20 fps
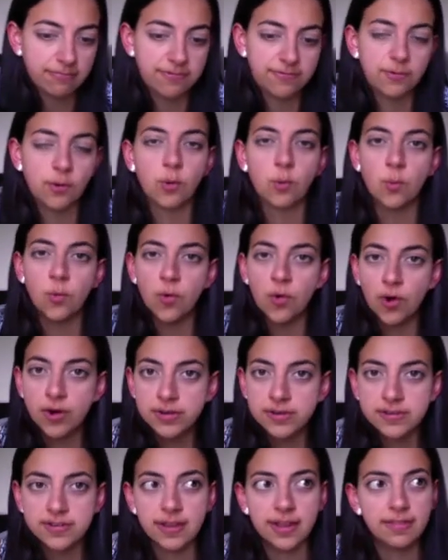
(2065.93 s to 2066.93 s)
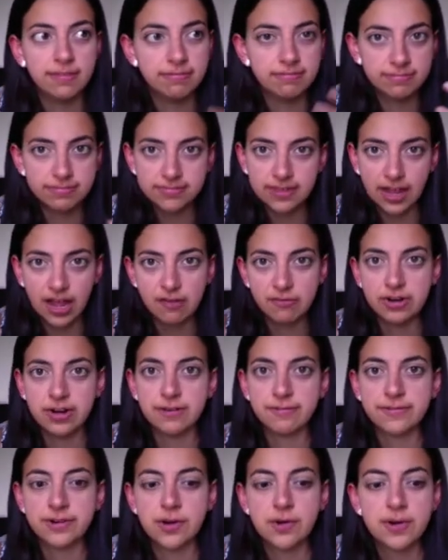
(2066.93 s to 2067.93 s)
forewarned and they have
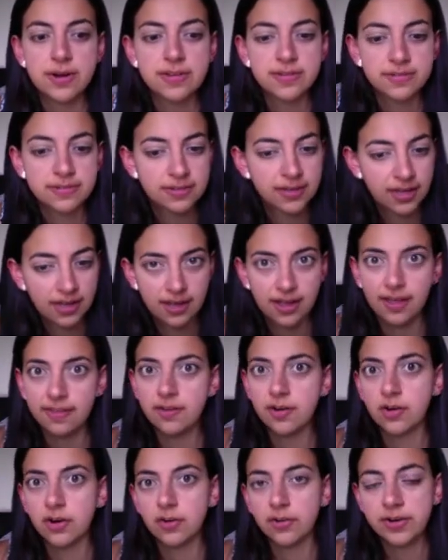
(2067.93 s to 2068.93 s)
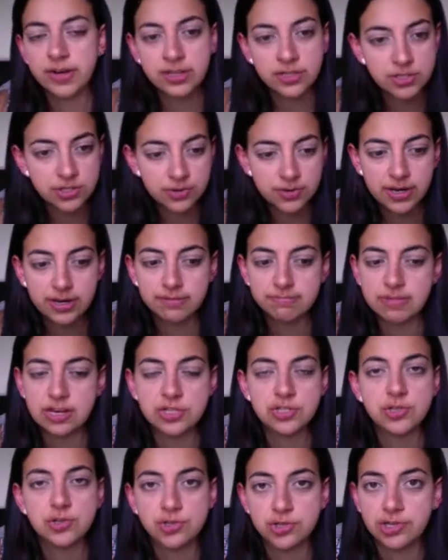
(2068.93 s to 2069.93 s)
enough notice and they're agreeing to it,
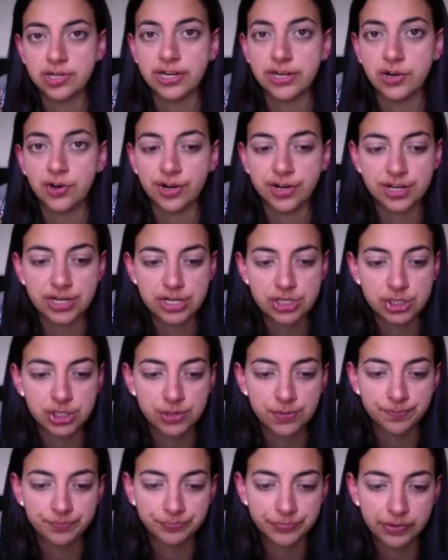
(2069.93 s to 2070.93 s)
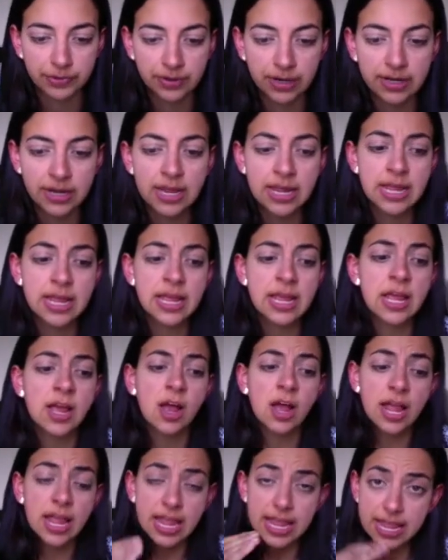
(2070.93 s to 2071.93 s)
it's usually not an issue. All right.
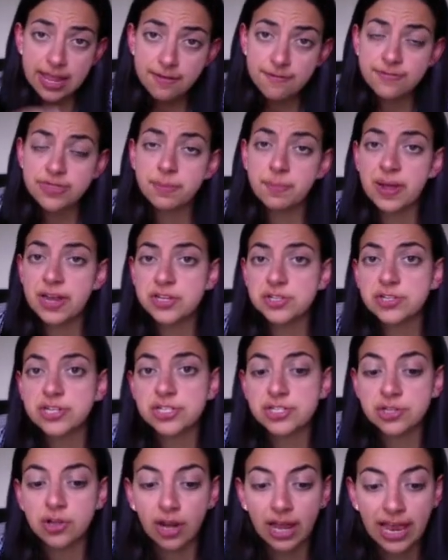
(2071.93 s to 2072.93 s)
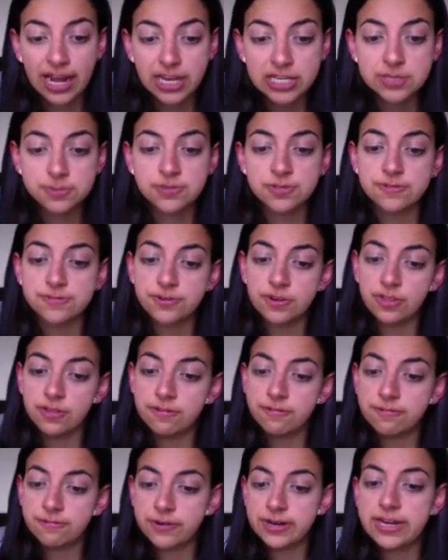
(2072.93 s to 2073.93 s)
If the patient is not eligible for
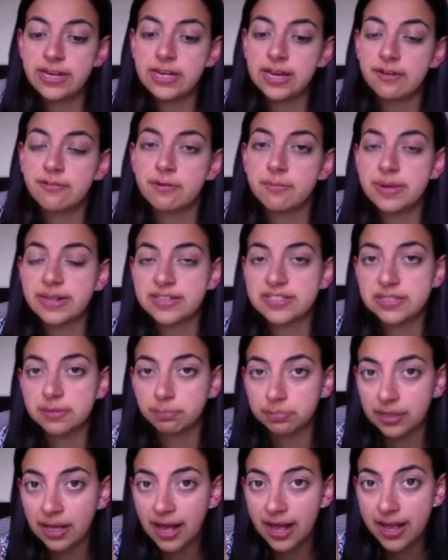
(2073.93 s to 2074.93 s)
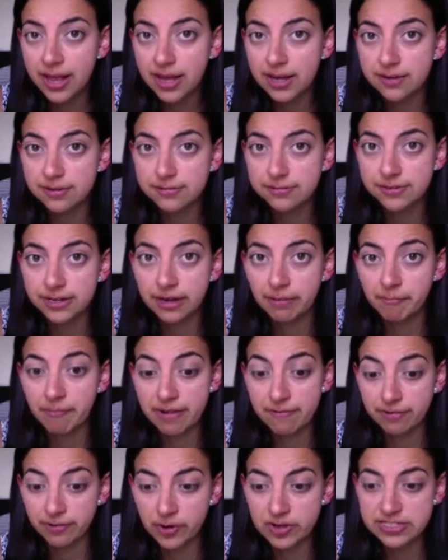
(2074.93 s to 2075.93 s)
the free government supply of
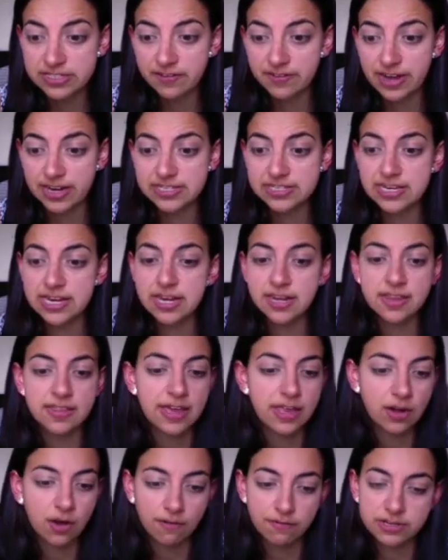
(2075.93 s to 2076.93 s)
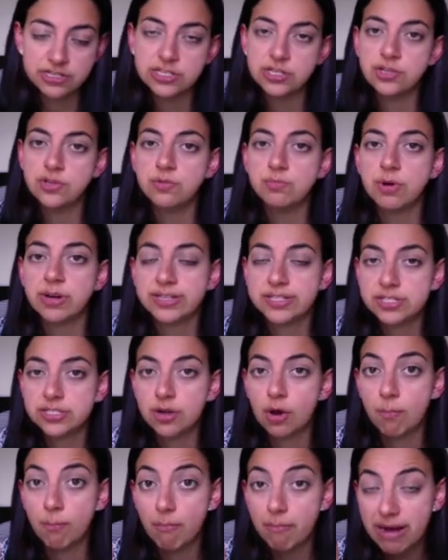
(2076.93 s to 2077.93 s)
influenza vaccine, then obviously you
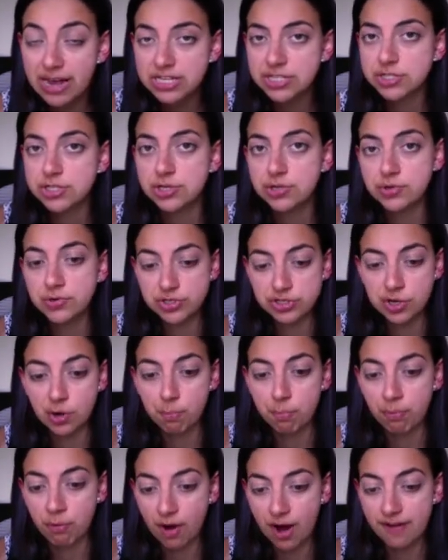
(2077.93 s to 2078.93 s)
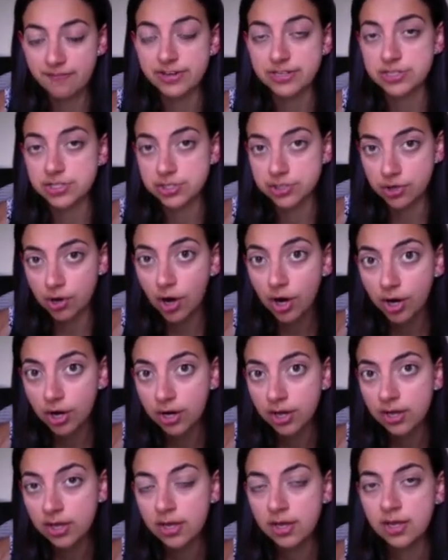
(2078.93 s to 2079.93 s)
must use your private
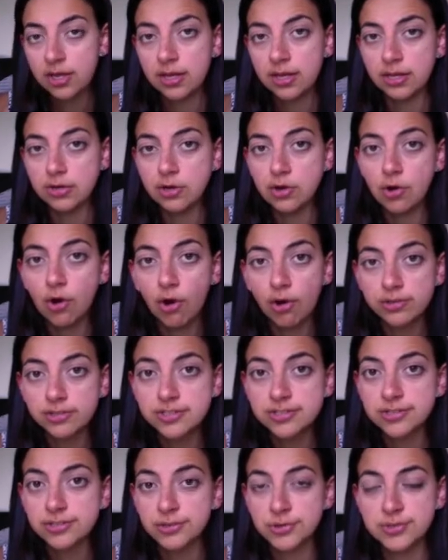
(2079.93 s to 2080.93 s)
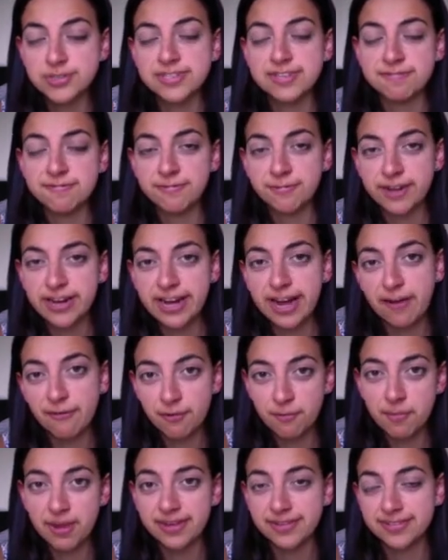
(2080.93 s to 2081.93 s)
stock, not use the free
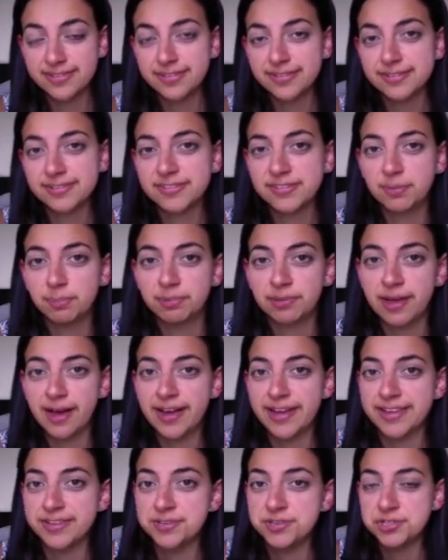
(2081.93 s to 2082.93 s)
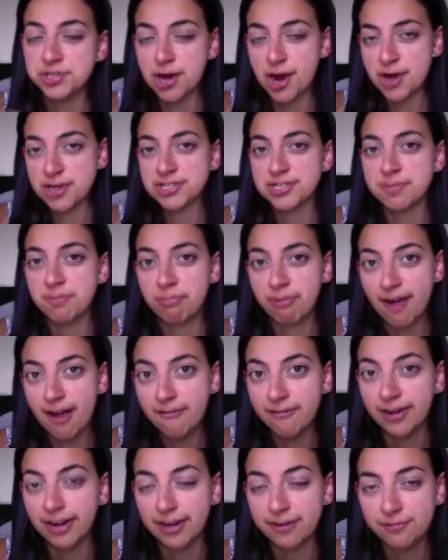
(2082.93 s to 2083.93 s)
government supply and charge them
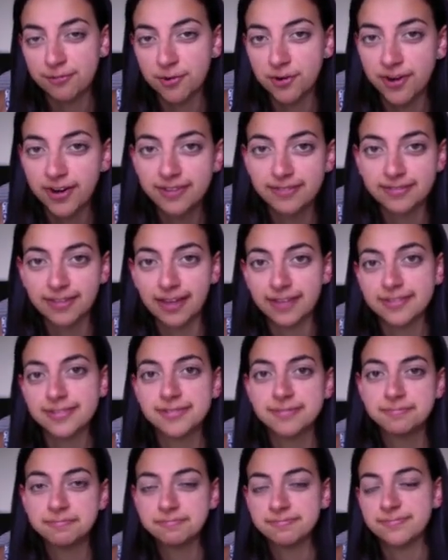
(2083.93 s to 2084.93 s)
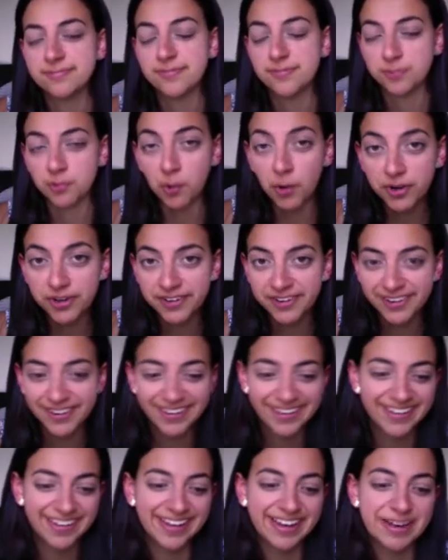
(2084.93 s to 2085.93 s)
privately for it. That's fraud.
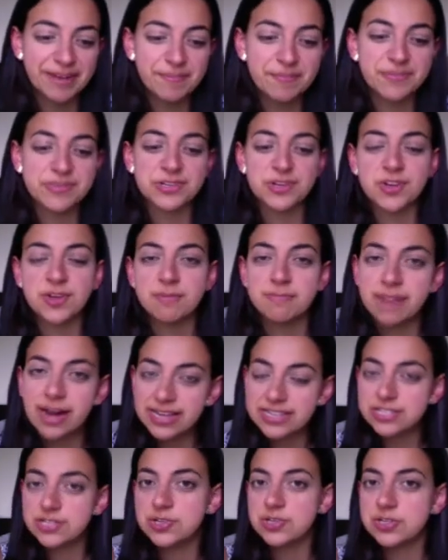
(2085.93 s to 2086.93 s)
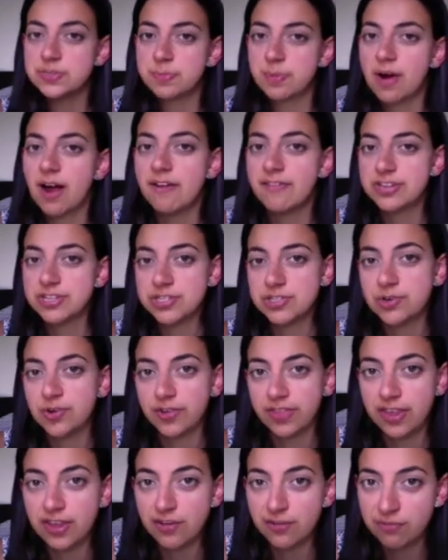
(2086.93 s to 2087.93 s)
So you must use private
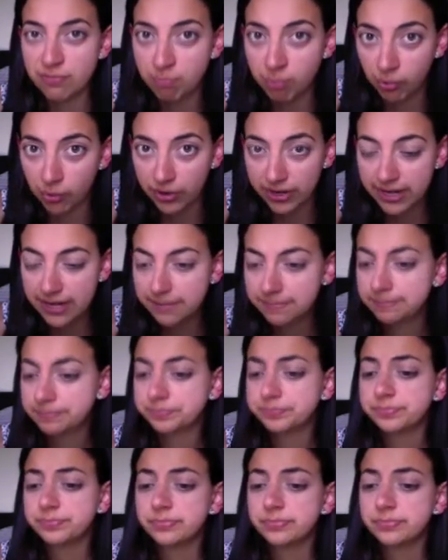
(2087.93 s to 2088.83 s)
stock that you've bought in.